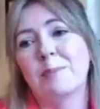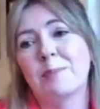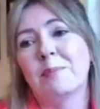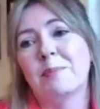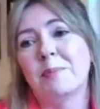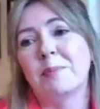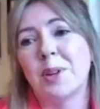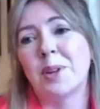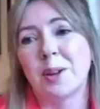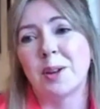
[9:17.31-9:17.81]

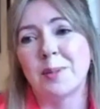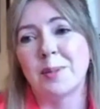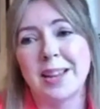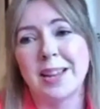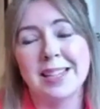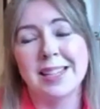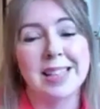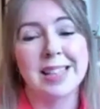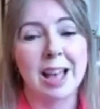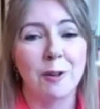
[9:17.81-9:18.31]
And,
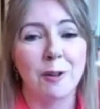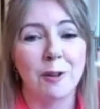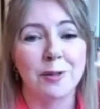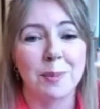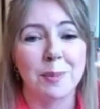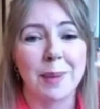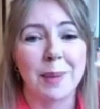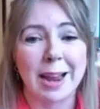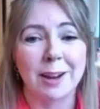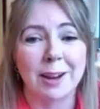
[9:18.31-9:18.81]
is
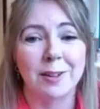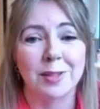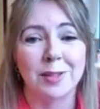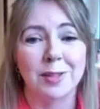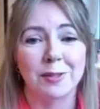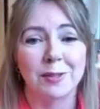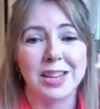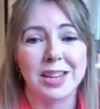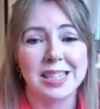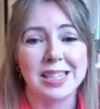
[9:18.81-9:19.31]
that off the
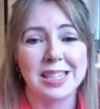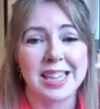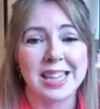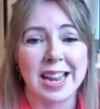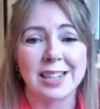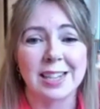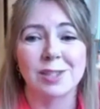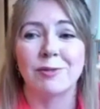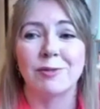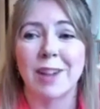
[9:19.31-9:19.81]
back of the
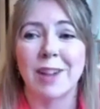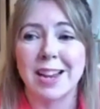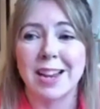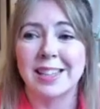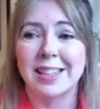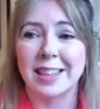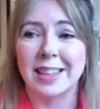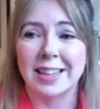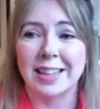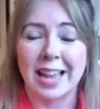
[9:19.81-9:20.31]
fintechs
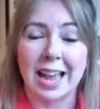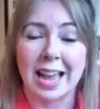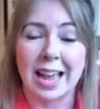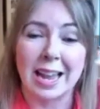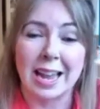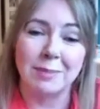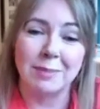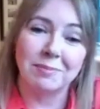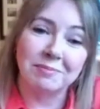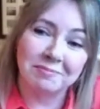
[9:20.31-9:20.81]
raising the
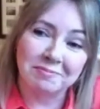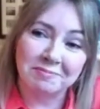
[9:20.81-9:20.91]
game?